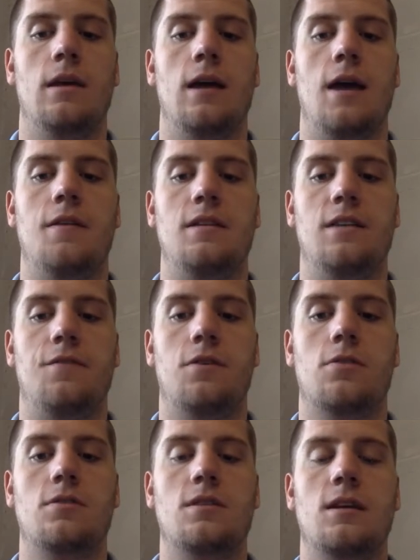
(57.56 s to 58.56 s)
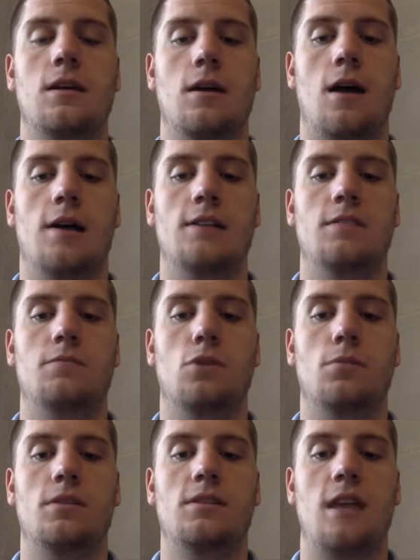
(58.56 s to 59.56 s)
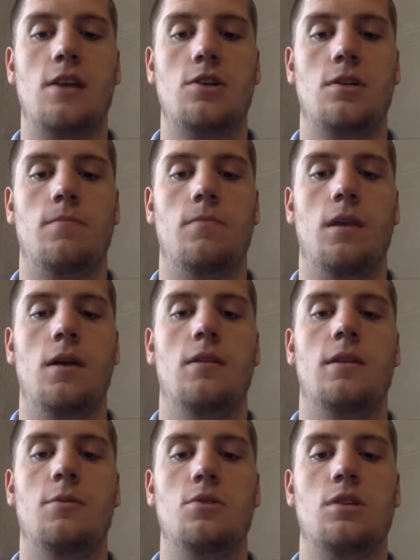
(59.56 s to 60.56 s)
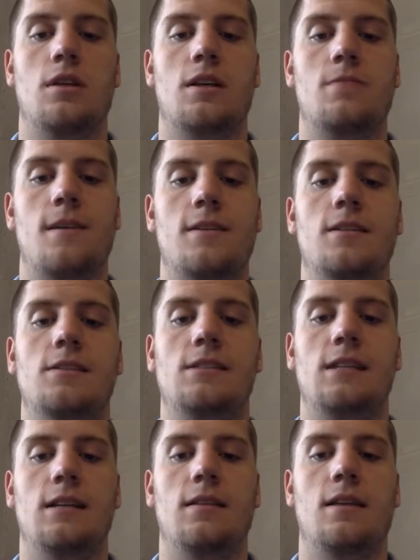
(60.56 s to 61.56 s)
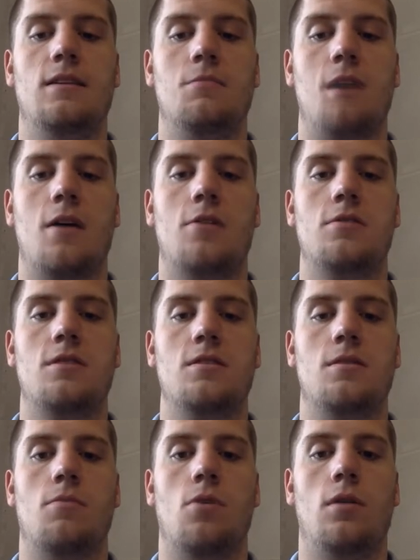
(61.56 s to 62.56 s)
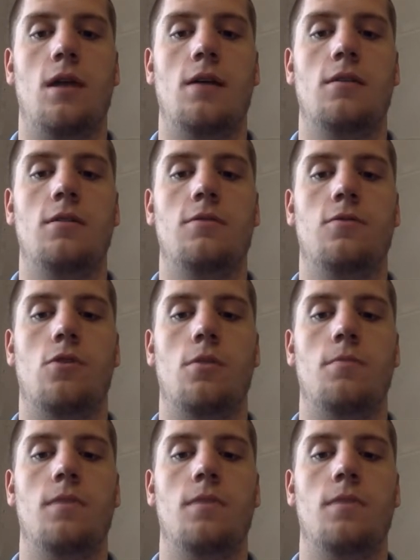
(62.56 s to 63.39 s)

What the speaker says: and the difficulty and cost of mobilization, then we should expect to see that democracies are more likely to form